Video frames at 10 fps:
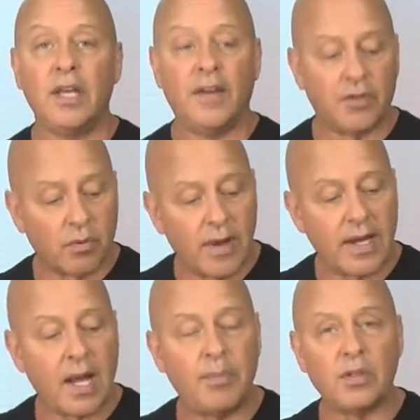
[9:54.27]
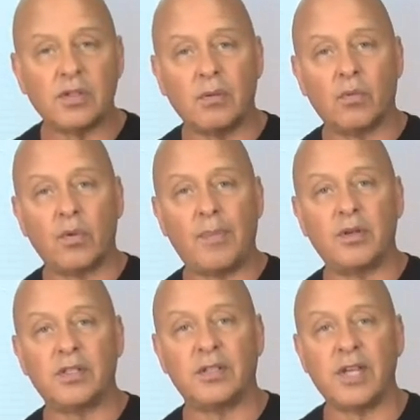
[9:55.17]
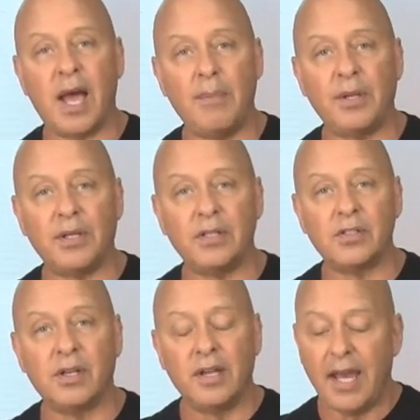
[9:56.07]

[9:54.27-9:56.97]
if the red apple represents happiness